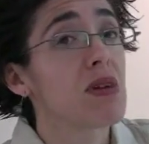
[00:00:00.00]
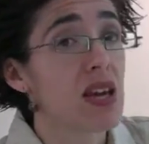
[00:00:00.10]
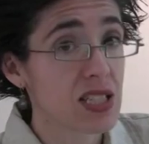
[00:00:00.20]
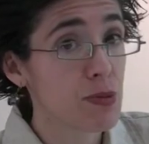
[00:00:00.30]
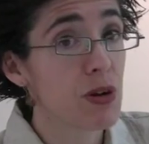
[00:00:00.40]

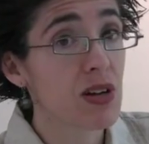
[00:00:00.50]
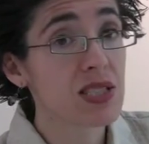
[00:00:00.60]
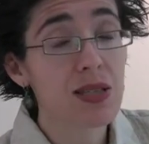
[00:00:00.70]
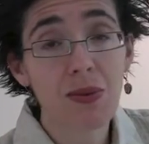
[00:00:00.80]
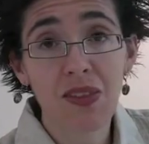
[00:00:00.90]
may
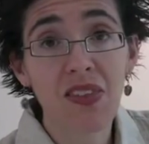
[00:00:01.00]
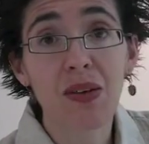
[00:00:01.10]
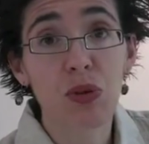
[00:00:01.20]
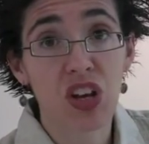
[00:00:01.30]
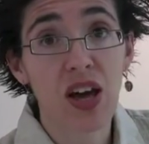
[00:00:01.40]
experience something that
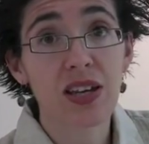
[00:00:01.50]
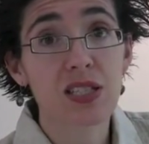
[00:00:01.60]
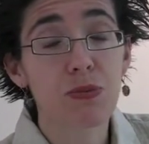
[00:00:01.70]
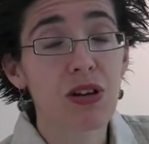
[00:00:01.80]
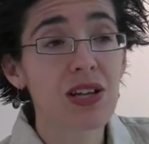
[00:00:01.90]
they will not
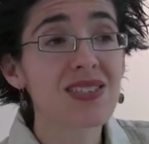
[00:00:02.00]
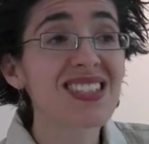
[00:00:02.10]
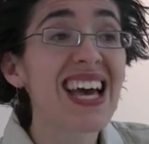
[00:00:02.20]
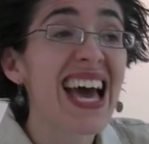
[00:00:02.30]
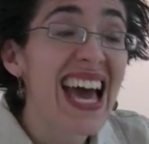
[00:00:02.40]
experience.